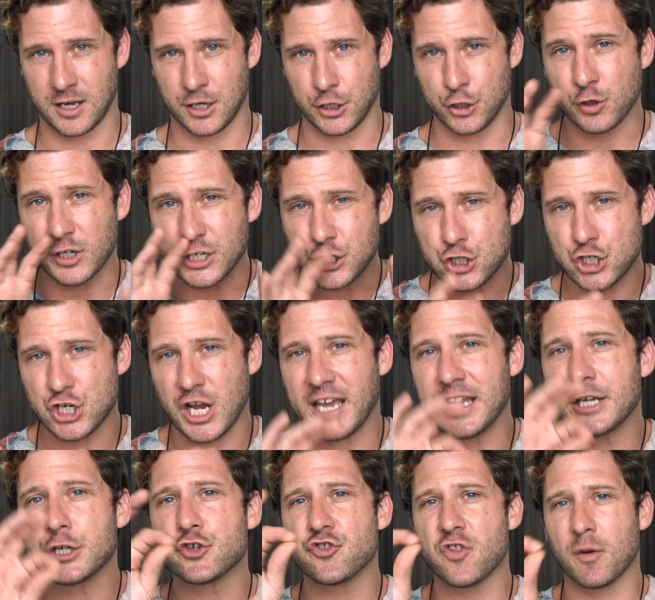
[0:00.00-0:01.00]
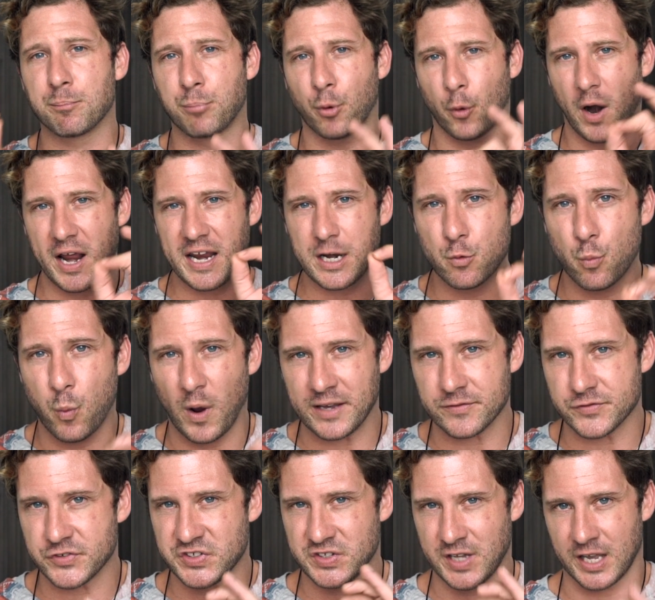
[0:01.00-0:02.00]
You can change the
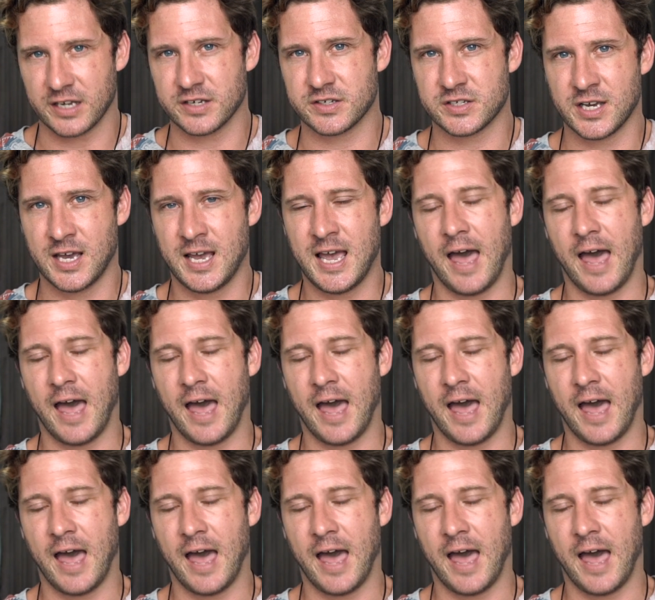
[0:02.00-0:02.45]
brainwave state.